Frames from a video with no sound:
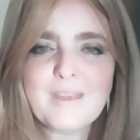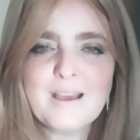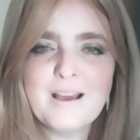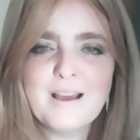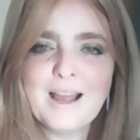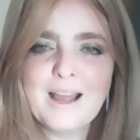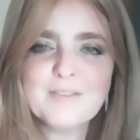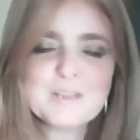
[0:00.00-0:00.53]

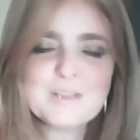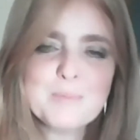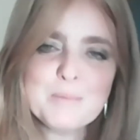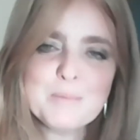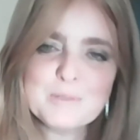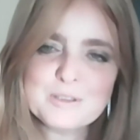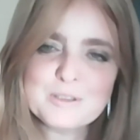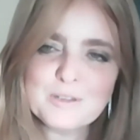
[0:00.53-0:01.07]
I have some
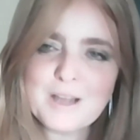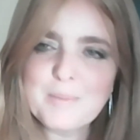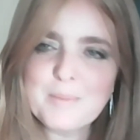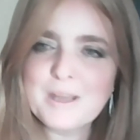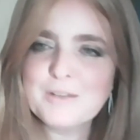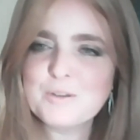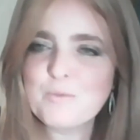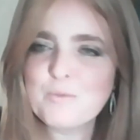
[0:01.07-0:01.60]
people still coming
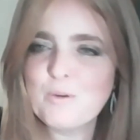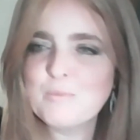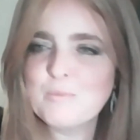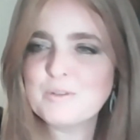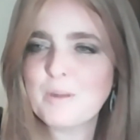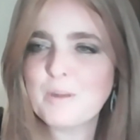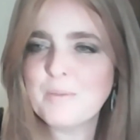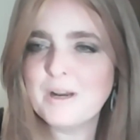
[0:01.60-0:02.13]
into the room,
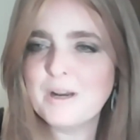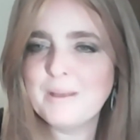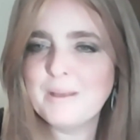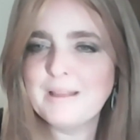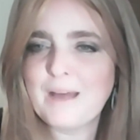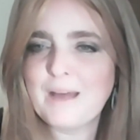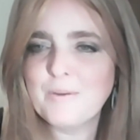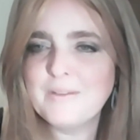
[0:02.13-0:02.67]
so I'm going to be
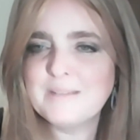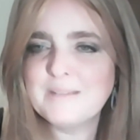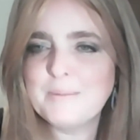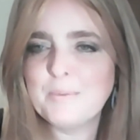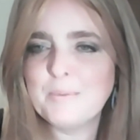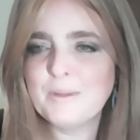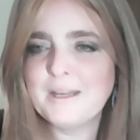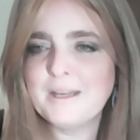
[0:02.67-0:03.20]
allowing these
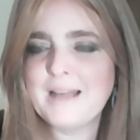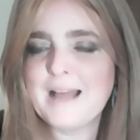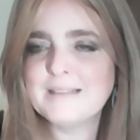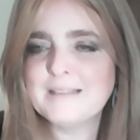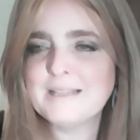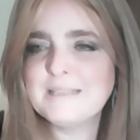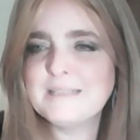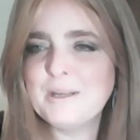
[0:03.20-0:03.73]
people in as
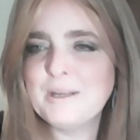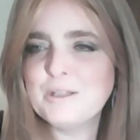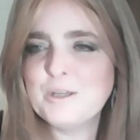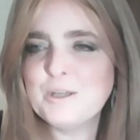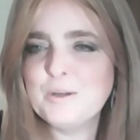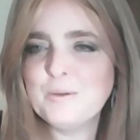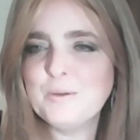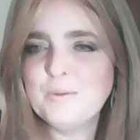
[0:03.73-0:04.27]
I speak to
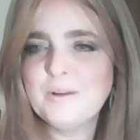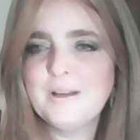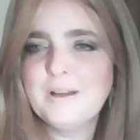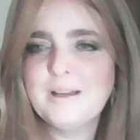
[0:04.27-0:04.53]
you.